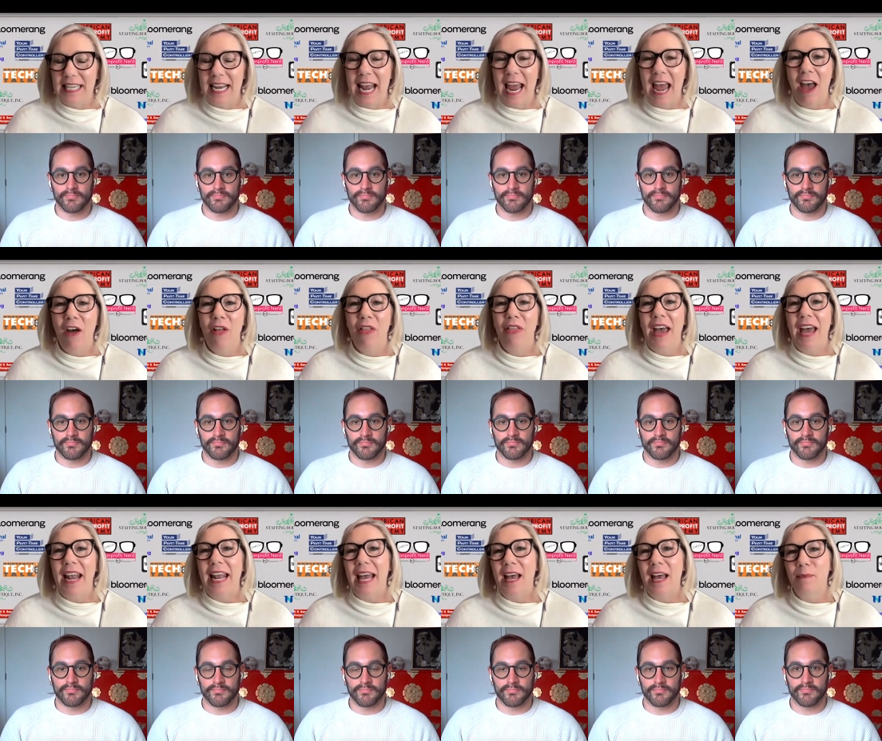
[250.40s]
Speaker 1: and how
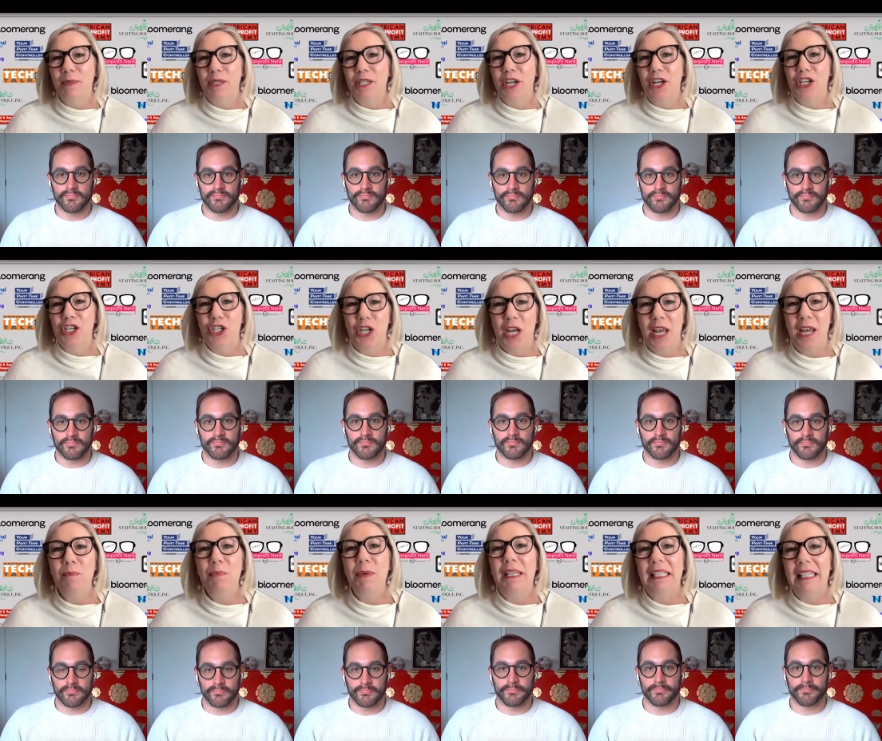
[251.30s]
that helps to
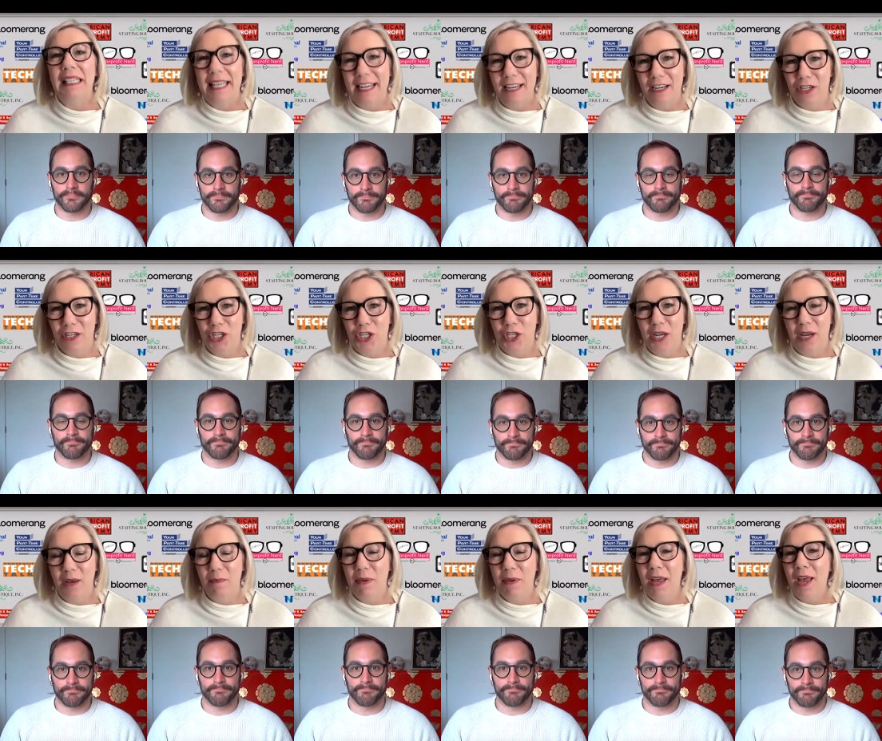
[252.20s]
shape
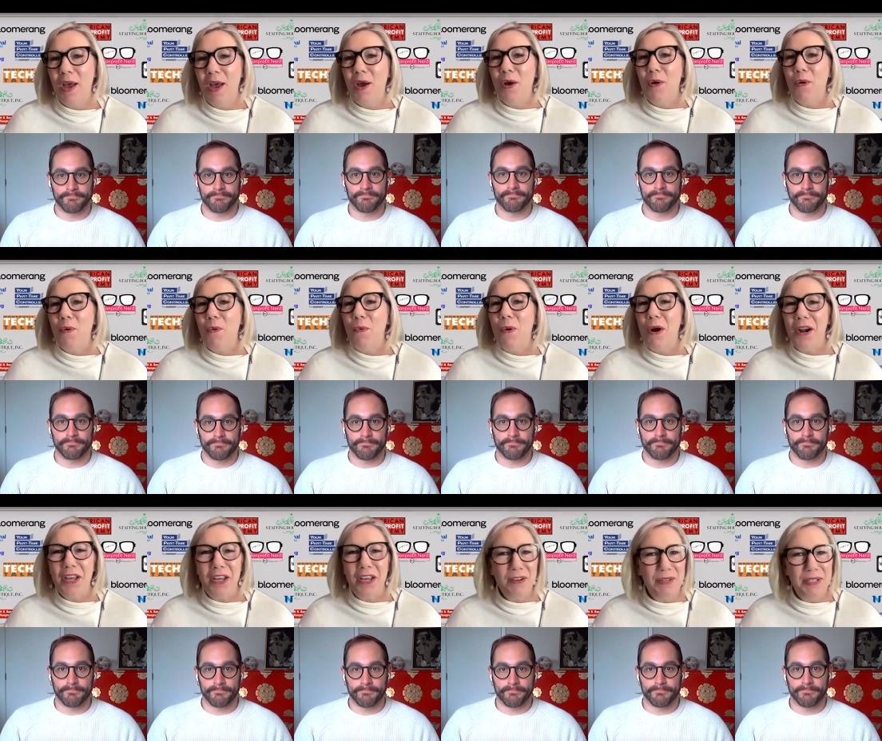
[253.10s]
leadership.
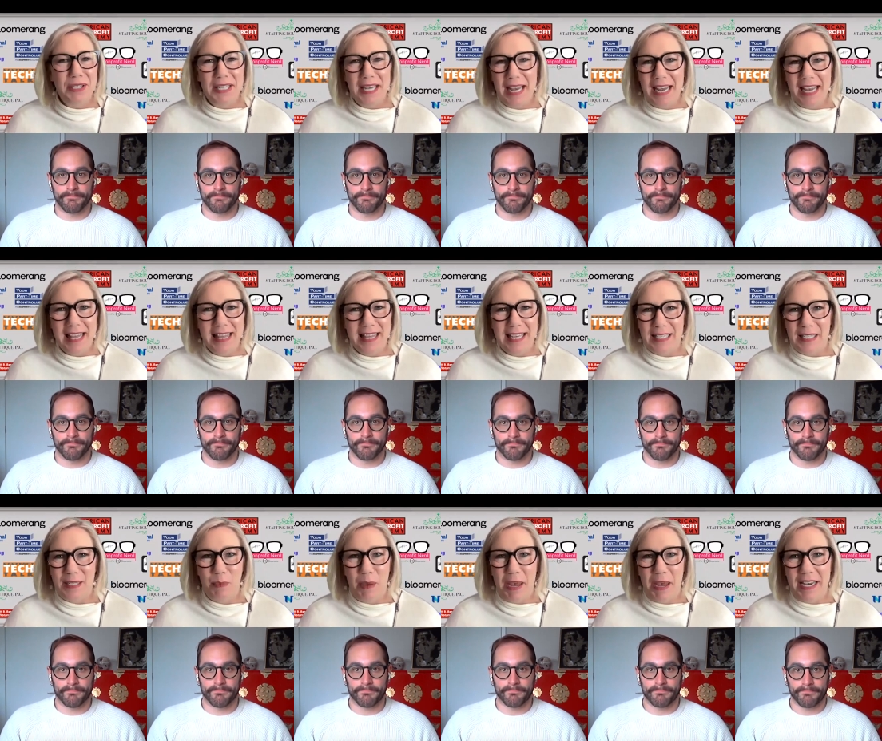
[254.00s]
What are you seeing in
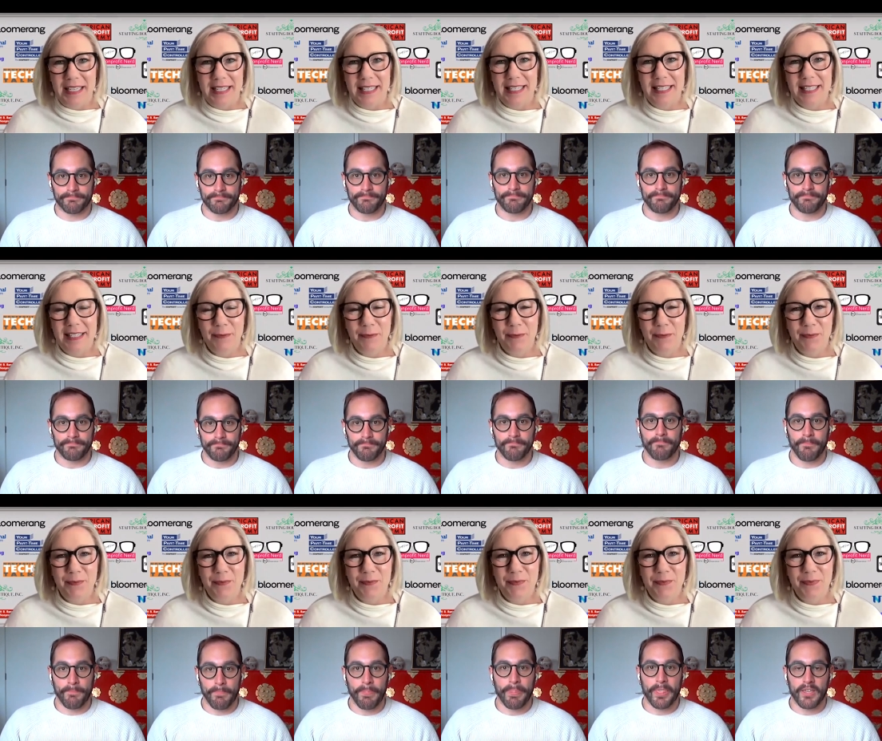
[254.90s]
this space?
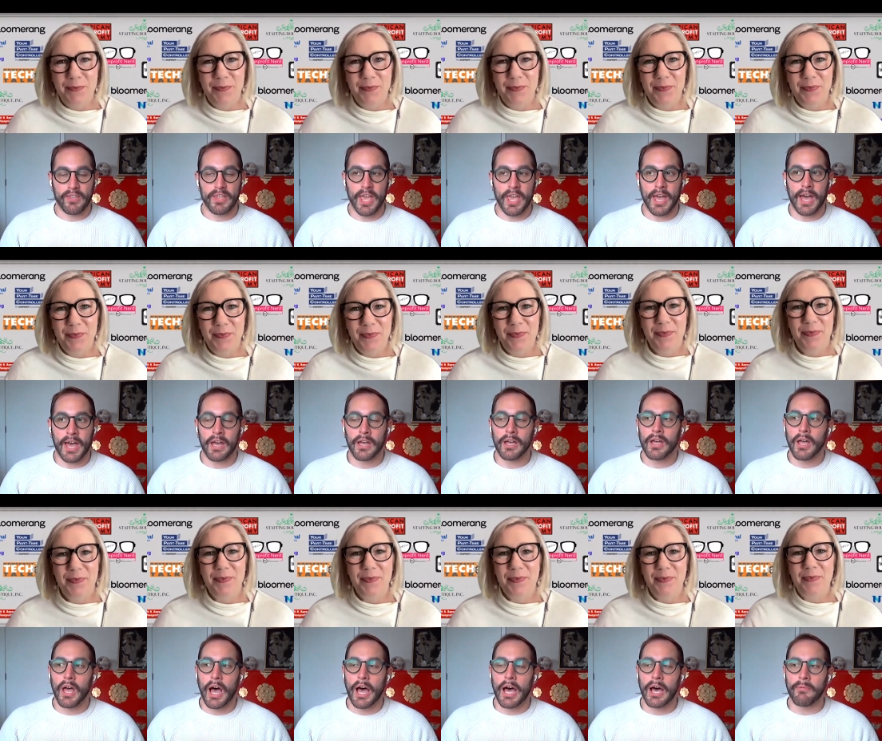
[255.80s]
Speaker 2: Yeah,
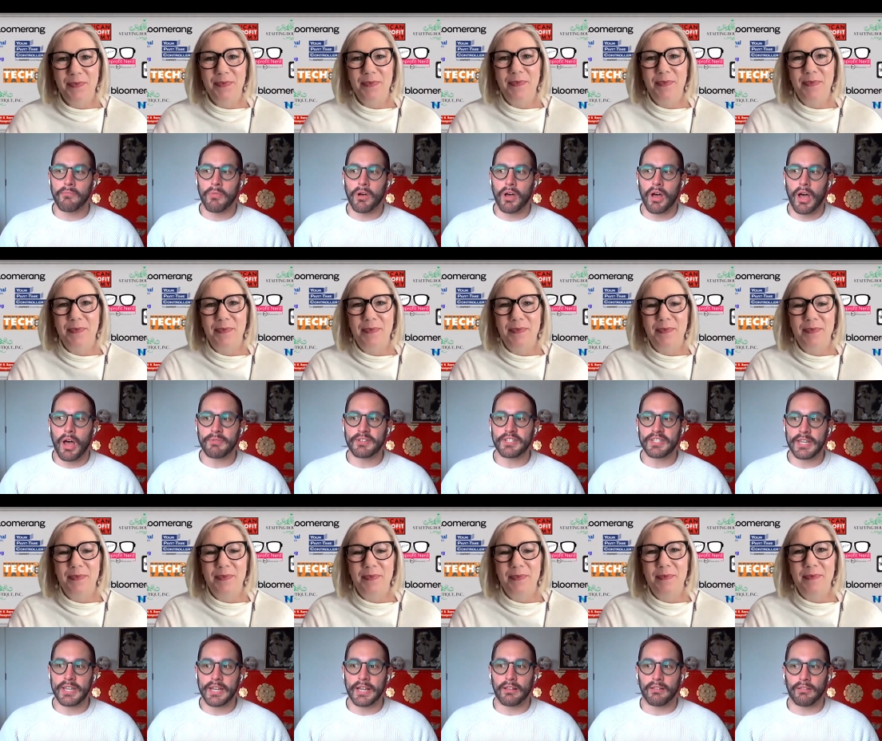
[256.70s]
I'm
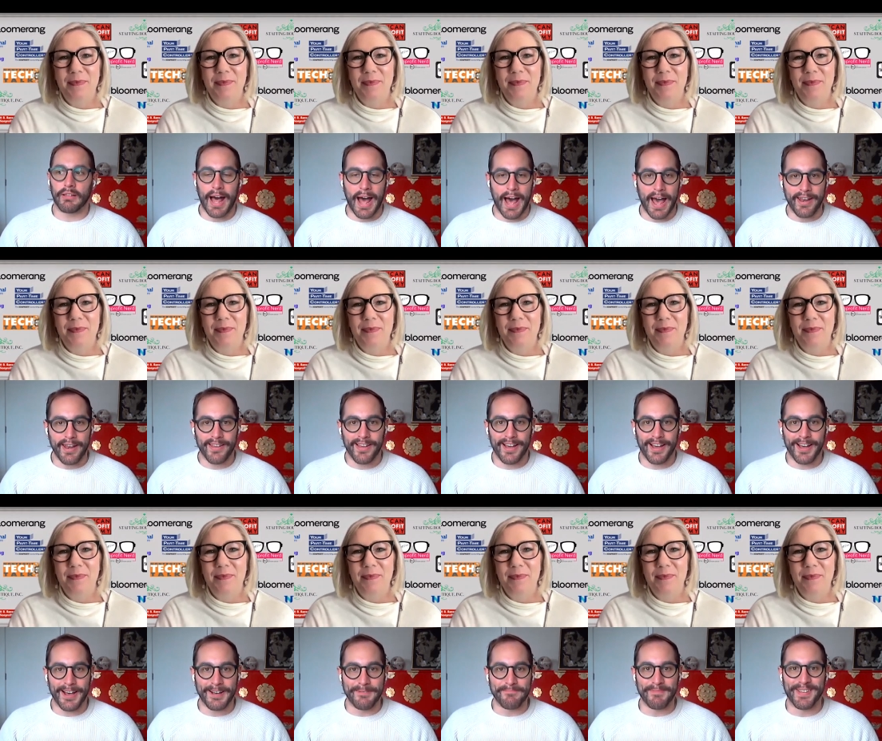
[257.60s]
seeing a lot.
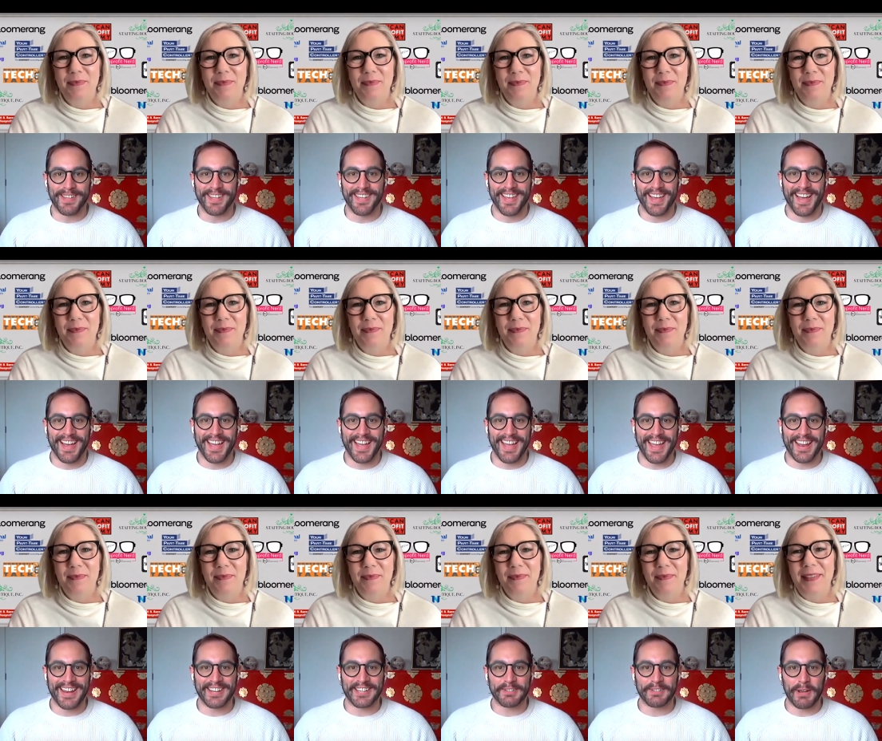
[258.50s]
And
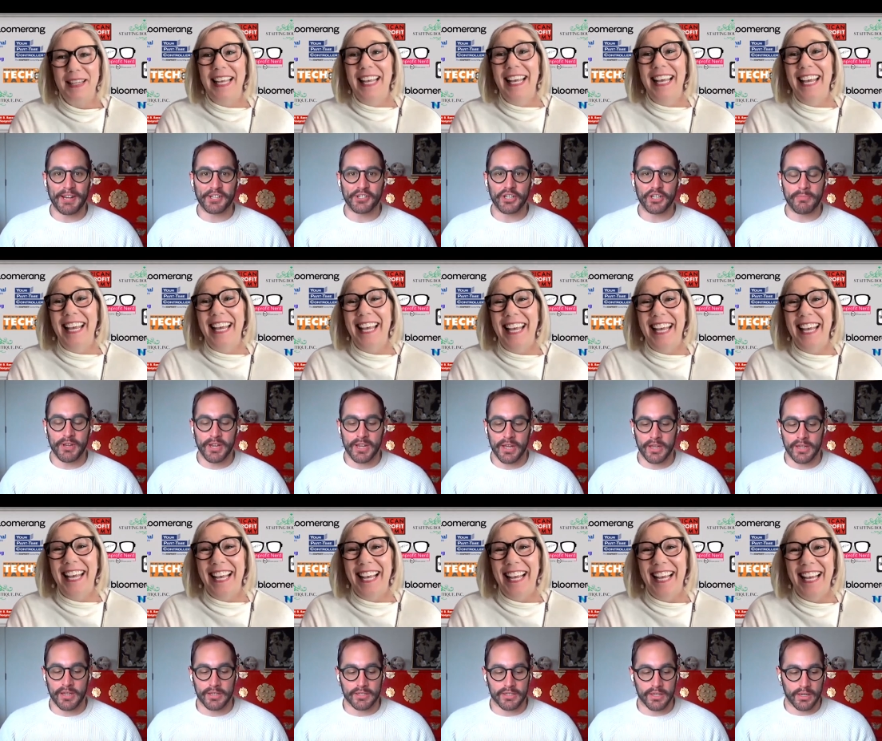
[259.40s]
especially
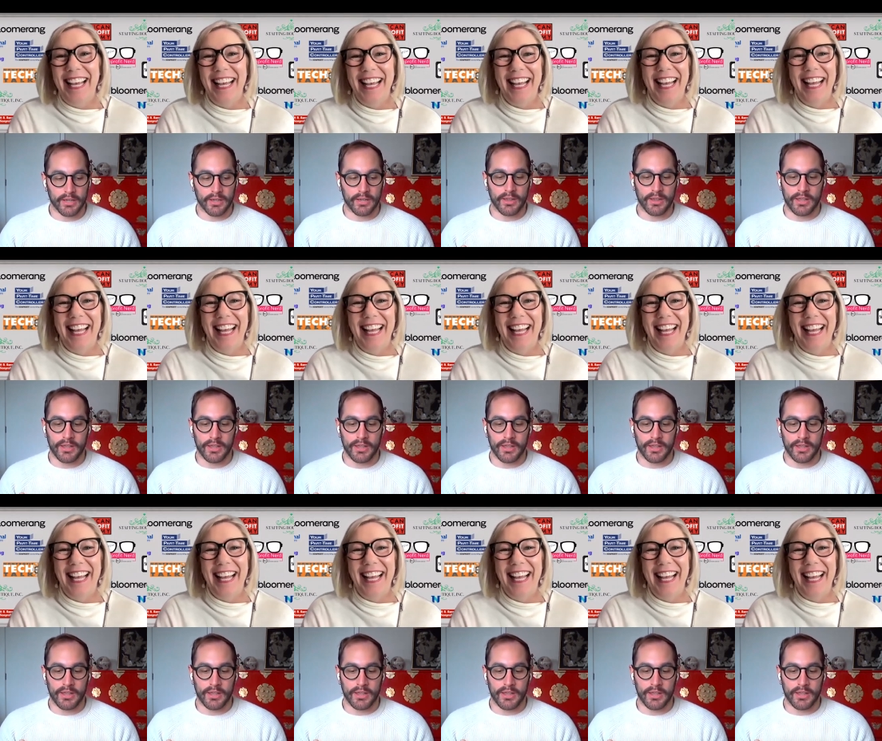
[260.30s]
because